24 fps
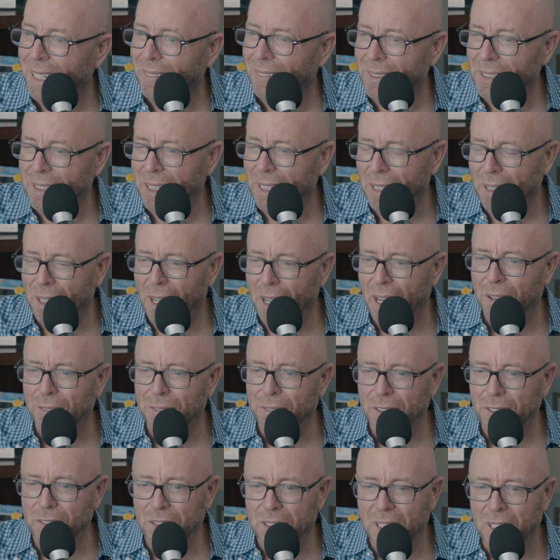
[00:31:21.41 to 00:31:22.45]
which I love
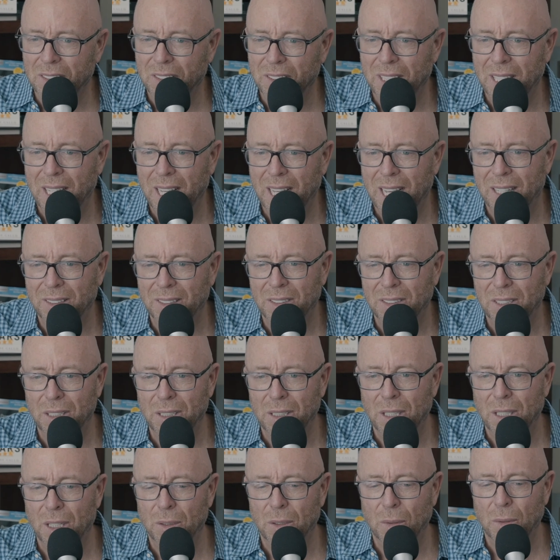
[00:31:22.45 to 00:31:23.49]
because Disney has
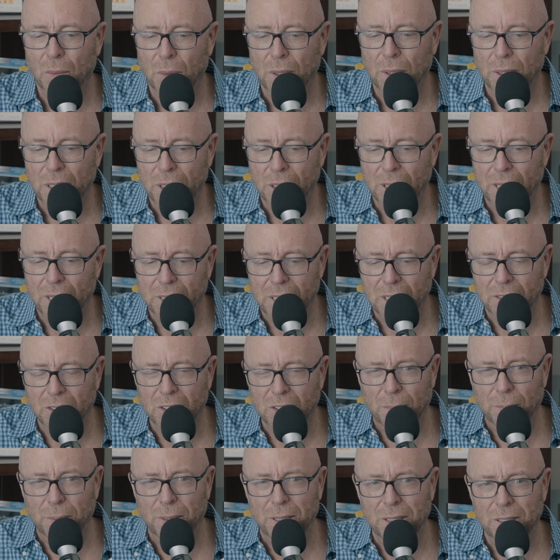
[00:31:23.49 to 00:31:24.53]
you know when you're in
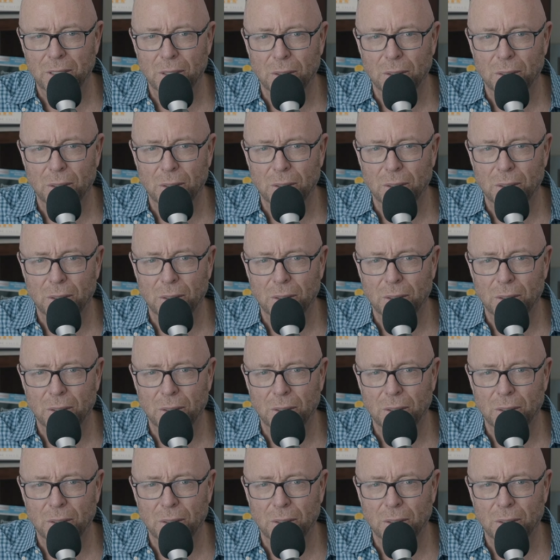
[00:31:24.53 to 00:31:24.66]
discipline,